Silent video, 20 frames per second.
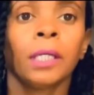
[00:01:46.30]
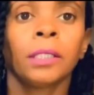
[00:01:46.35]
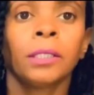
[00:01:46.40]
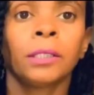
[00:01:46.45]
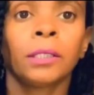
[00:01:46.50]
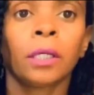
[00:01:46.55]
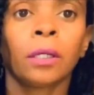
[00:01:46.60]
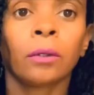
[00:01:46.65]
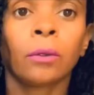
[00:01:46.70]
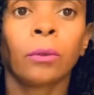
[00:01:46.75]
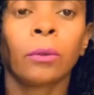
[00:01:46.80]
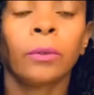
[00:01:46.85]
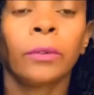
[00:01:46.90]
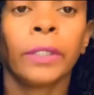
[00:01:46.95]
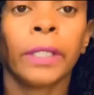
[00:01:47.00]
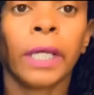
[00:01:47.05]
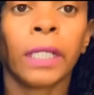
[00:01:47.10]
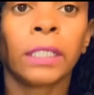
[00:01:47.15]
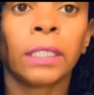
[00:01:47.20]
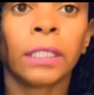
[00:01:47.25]
So
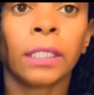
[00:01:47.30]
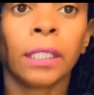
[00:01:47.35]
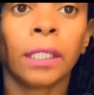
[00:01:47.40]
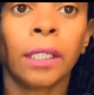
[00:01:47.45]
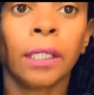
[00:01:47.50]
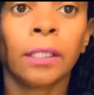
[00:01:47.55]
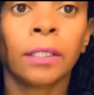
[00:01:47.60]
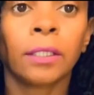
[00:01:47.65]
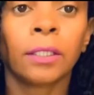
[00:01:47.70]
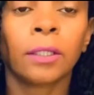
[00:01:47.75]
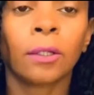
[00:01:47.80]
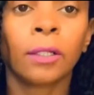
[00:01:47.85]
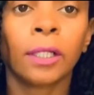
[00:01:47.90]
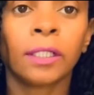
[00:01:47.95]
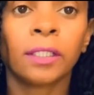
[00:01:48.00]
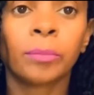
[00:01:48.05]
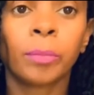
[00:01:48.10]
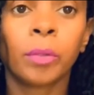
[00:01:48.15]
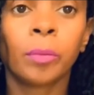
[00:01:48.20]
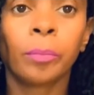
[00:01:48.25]
that's it. So let's
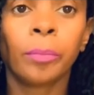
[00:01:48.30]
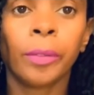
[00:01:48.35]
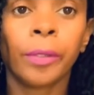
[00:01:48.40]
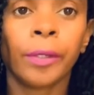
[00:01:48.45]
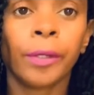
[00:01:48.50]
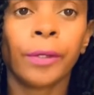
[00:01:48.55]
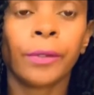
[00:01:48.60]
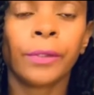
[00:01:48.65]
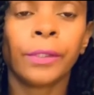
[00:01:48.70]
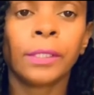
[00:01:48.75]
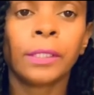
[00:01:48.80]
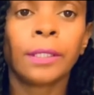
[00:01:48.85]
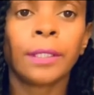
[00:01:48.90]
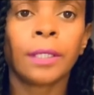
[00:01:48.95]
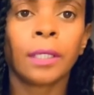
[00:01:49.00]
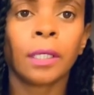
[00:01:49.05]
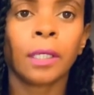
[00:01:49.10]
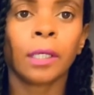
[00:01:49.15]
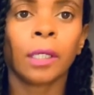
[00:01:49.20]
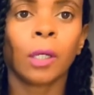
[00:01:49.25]
prepare this
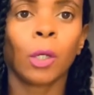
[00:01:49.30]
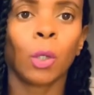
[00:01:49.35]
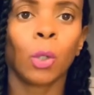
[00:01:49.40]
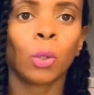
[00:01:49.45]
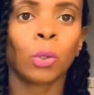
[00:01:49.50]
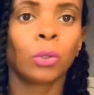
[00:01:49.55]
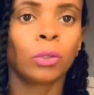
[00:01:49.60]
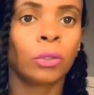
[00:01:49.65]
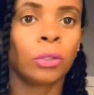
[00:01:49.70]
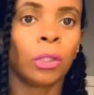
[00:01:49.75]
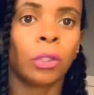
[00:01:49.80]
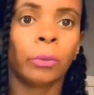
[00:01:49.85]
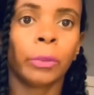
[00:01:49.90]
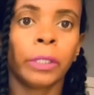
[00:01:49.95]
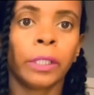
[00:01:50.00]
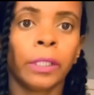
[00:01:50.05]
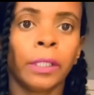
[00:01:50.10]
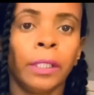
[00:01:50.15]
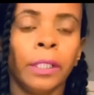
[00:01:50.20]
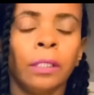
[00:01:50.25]
thing so we
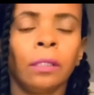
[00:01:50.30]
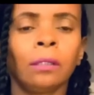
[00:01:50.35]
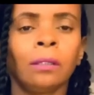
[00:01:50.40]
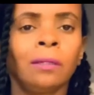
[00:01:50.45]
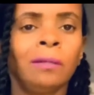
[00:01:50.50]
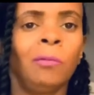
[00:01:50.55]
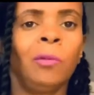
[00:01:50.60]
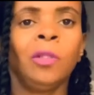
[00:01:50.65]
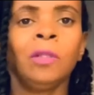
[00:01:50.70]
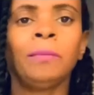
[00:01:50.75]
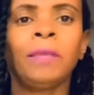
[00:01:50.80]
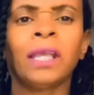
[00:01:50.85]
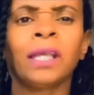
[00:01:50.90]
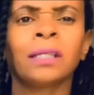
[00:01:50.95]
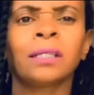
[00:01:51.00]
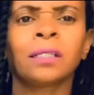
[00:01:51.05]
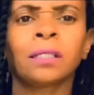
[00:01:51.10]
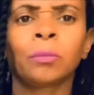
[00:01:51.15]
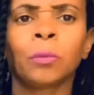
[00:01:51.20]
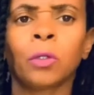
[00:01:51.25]
can eat. I'm only making
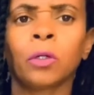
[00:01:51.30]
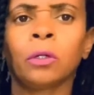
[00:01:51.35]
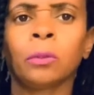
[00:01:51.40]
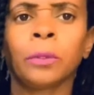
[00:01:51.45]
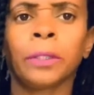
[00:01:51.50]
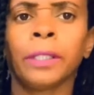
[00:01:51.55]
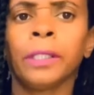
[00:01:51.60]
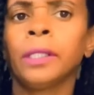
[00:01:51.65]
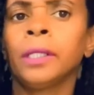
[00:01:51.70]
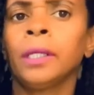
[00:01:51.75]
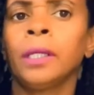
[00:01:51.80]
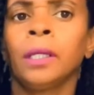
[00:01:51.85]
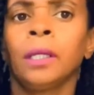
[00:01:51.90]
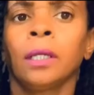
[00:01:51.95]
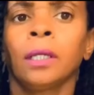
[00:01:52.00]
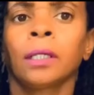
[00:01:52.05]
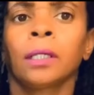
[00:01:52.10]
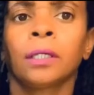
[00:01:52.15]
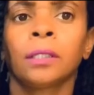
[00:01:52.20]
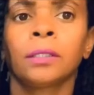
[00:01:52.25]
a small one
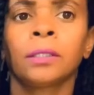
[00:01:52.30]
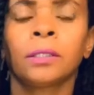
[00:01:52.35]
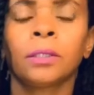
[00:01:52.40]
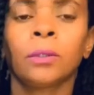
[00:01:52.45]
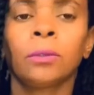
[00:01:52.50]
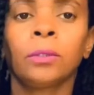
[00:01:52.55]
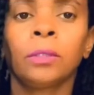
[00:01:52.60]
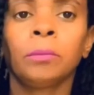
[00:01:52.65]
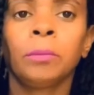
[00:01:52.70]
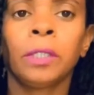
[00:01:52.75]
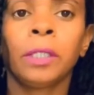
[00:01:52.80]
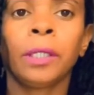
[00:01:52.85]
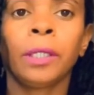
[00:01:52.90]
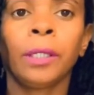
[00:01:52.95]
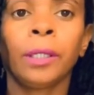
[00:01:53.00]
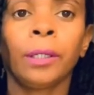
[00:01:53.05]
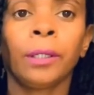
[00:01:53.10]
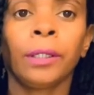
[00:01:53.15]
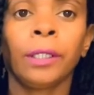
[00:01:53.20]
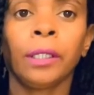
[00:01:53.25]
because it's only me
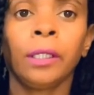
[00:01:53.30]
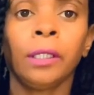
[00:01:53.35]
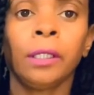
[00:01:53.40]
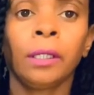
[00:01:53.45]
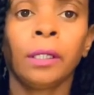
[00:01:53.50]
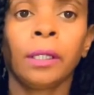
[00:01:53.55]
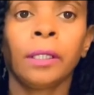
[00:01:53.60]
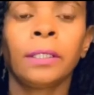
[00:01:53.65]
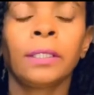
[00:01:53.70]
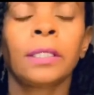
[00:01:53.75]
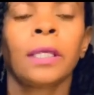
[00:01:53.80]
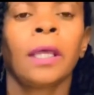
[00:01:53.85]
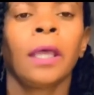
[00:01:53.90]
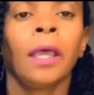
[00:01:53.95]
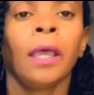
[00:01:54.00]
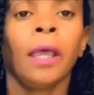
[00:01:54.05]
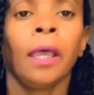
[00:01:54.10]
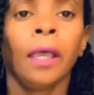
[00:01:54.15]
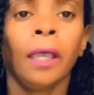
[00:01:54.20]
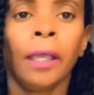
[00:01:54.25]
here eating this.
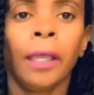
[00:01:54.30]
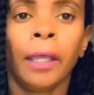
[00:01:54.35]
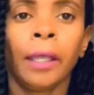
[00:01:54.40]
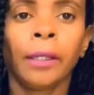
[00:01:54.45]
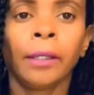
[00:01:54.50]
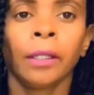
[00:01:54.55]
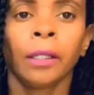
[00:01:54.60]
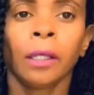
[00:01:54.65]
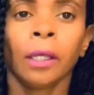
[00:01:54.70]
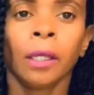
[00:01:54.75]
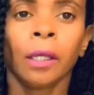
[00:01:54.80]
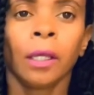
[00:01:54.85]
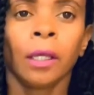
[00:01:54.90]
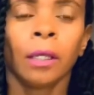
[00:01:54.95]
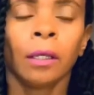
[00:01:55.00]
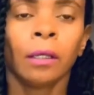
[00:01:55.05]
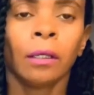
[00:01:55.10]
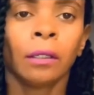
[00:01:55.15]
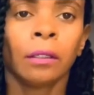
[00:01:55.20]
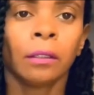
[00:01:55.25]
And
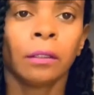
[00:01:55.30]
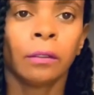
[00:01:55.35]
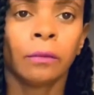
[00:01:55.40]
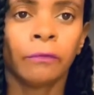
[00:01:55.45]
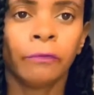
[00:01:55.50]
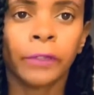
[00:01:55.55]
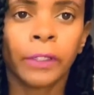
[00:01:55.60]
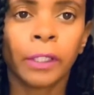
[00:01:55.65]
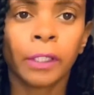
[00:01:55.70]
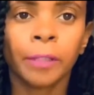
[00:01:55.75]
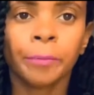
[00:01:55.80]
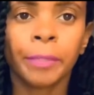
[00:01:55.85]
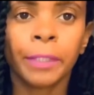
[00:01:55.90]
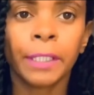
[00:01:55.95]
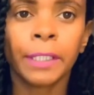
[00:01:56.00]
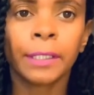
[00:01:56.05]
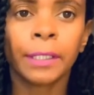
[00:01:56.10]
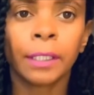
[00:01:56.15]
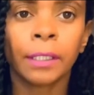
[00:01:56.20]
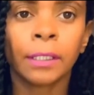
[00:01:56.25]
vegan
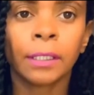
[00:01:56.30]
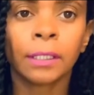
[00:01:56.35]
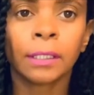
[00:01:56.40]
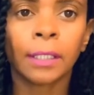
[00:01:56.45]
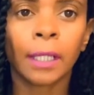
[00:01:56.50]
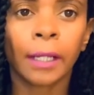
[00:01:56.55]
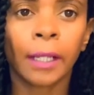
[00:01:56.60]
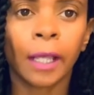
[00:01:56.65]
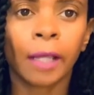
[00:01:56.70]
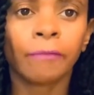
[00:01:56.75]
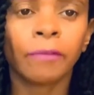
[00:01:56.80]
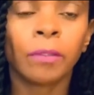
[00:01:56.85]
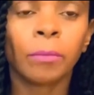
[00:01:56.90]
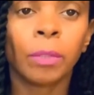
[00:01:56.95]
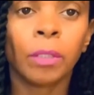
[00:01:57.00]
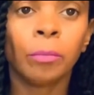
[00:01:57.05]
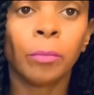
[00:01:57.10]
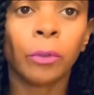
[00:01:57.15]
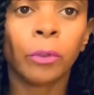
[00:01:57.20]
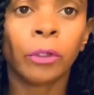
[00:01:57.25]
pizza does not have to be
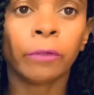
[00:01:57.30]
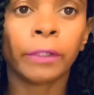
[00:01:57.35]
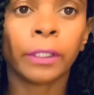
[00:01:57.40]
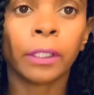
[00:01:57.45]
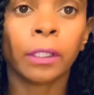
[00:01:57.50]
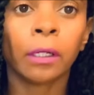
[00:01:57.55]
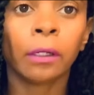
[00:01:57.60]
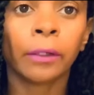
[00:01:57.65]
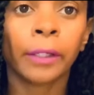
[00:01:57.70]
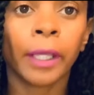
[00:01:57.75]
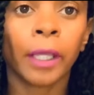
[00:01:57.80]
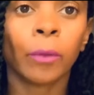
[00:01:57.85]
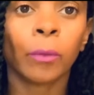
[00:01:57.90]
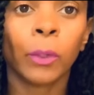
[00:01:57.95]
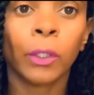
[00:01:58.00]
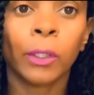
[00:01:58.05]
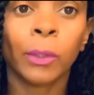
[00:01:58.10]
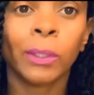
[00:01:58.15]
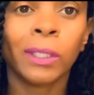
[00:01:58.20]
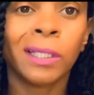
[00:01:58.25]
boring, okay? We
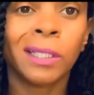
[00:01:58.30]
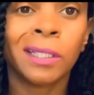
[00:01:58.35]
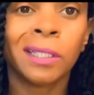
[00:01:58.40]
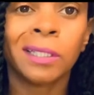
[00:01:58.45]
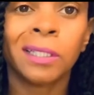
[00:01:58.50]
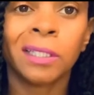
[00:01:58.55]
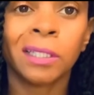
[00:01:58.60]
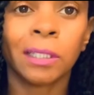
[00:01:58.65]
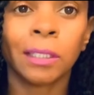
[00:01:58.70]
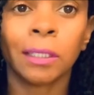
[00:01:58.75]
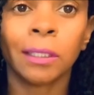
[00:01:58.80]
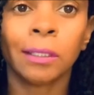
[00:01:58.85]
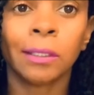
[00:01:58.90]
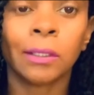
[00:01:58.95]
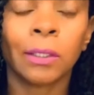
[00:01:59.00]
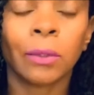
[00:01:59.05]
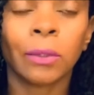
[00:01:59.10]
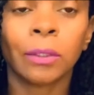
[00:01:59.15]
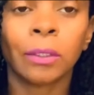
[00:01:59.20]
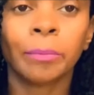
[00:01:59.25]
don't eat the cheese
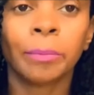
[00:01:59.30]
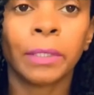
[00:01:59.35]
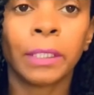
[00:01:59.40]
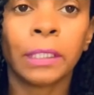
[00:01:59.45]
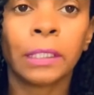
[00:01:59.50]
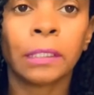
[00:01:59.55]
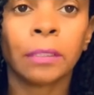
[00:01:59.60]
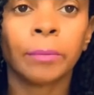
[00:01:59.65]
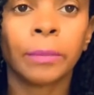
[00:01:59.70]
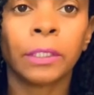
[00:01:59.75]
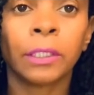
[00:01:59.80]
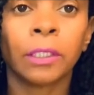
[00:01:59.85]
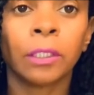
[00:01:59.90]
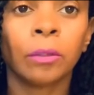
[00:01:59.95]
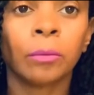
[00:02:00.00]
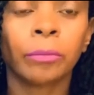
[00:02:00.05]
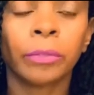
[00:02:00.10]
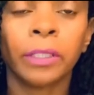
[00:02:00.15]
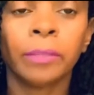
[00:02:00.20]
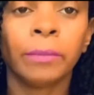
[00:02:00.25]
on the pizza, but
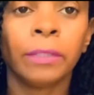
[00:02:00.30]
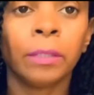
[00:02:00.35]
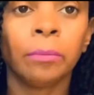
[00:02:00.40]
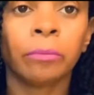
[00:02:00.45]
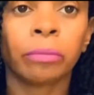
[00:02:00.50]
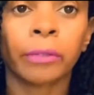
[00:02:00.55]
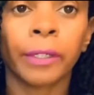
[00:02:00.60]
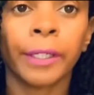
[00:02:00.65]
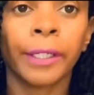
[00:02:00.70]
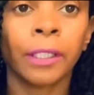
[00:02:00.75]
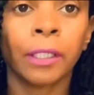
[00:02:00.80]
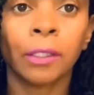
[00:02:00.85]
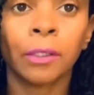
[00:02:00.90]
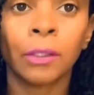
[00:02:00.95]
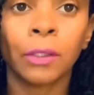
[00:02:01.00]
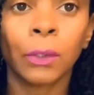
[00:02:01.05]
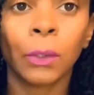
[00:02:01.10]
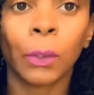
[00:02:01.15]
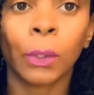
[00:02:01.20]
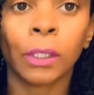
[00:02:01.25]
don't bring me bread and
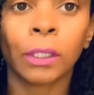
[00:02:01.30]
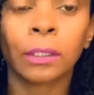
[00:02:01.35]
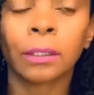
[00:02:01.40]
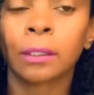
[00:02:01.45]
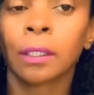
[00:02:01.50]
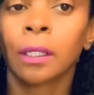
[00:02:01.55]
sauce.